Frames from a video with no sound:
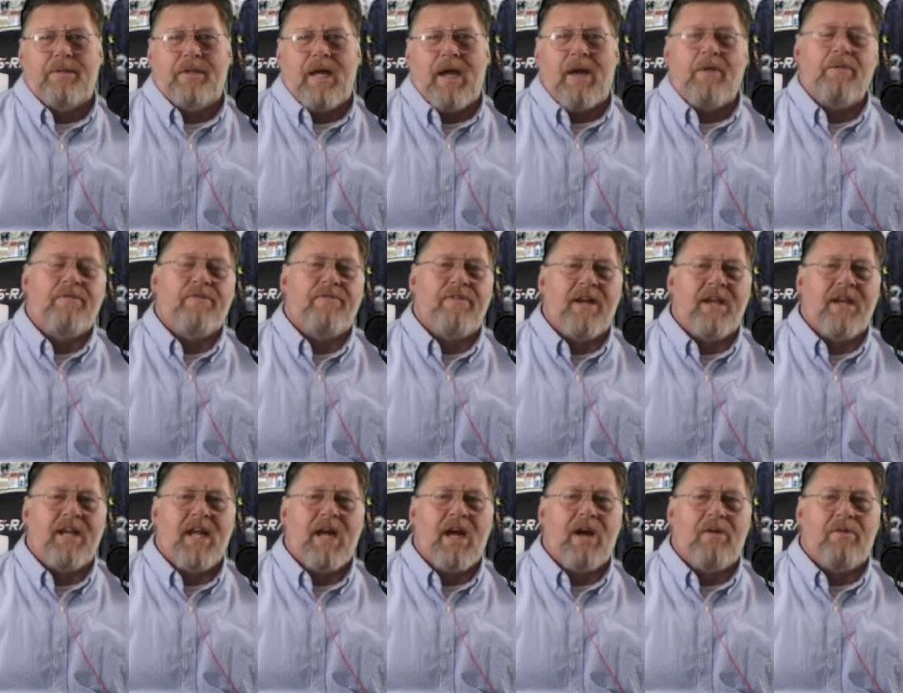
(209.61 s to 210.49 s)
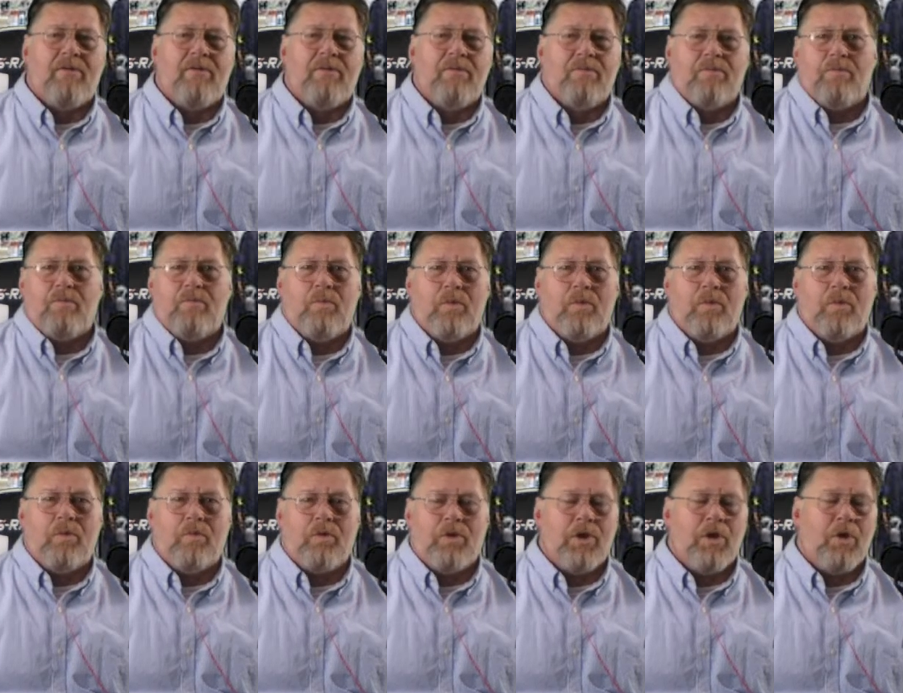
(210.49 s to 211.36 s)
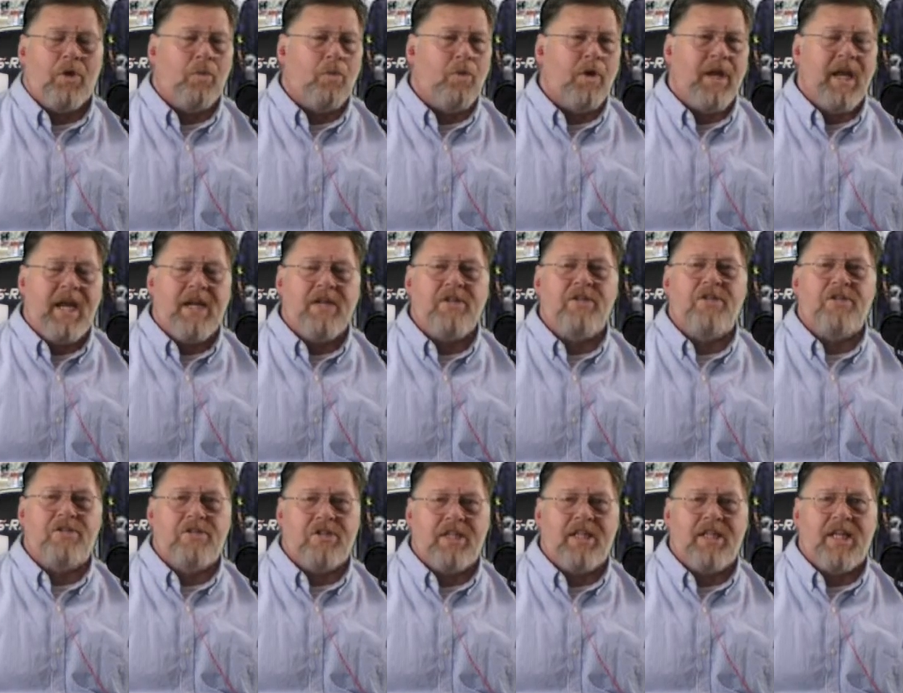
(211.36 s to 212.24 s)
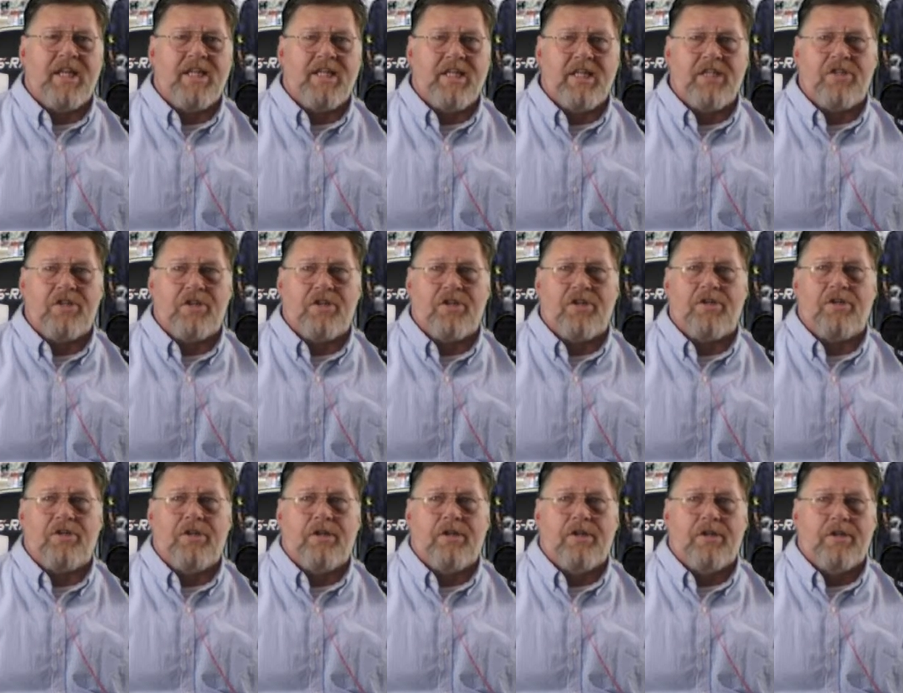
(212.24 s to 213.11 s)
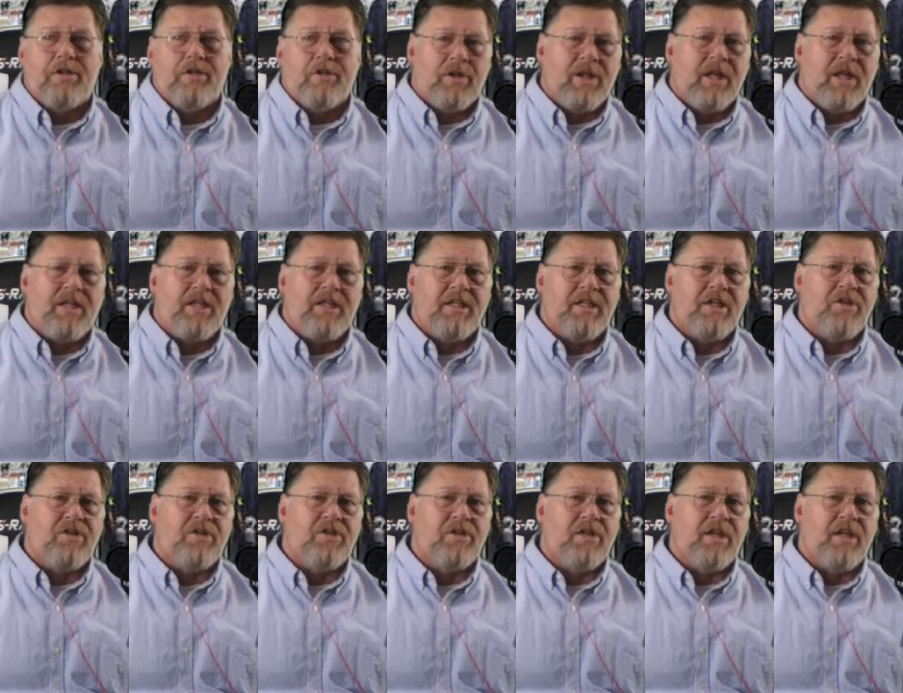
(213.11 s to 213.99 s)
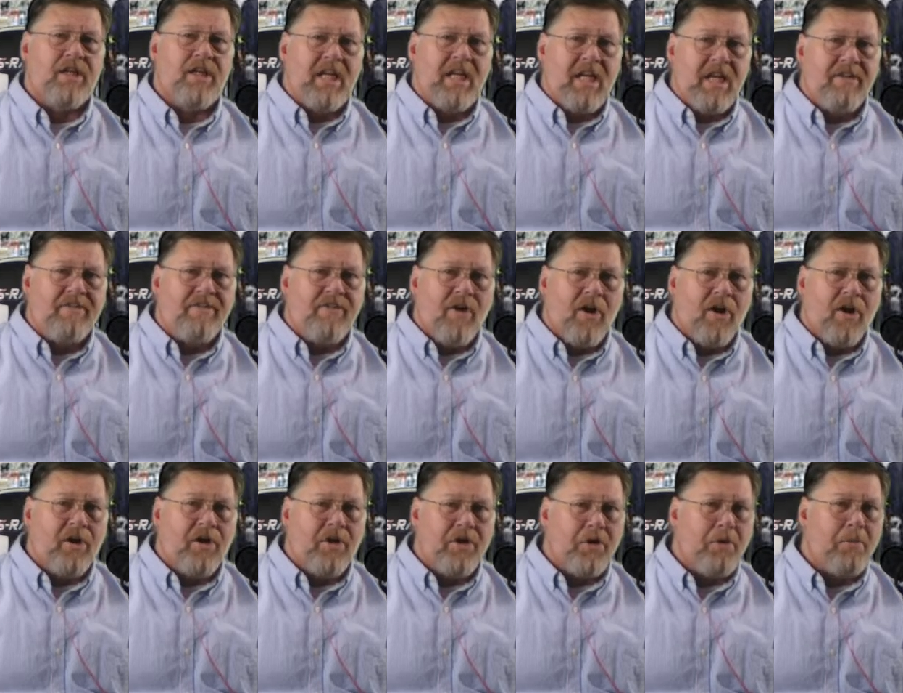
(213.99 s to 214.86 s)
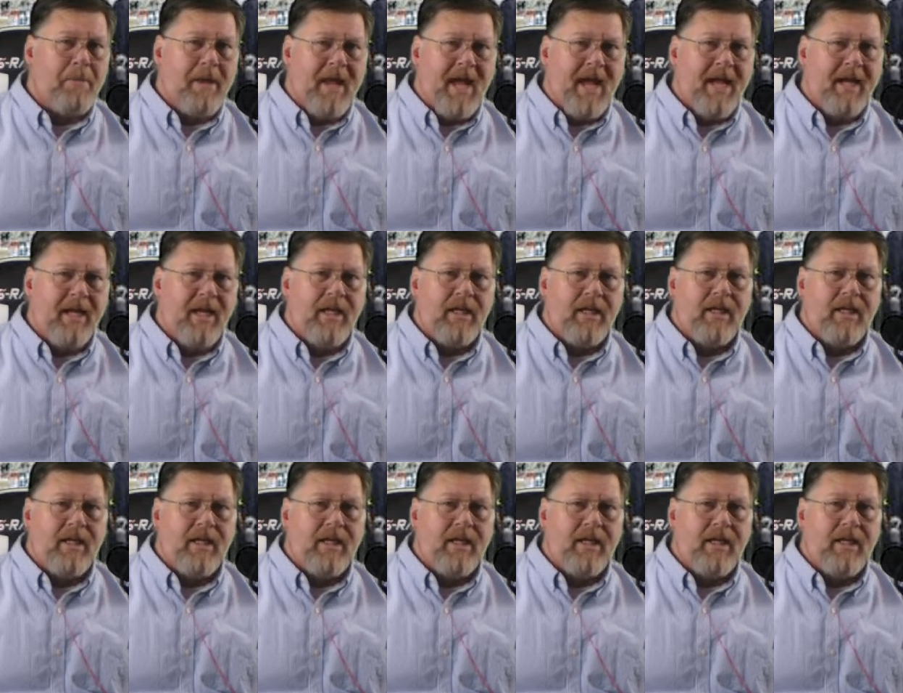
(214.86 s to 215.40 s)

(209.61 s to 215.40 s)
I would find out, what agency they teach under. Do they teach the EFR under PADI?